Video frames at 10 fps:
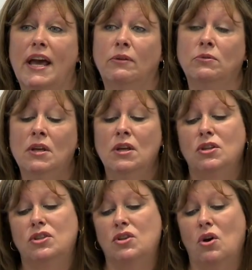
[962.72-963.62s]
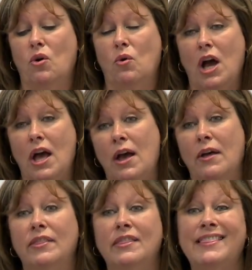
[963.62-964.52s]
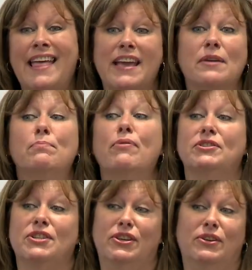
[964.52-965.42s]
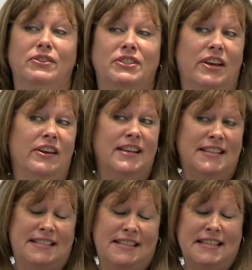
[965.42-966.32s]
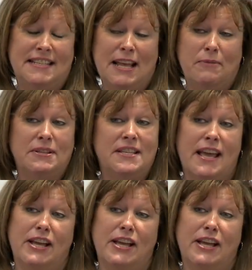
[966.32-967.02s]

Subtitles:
now, so they can prosecute you the same as the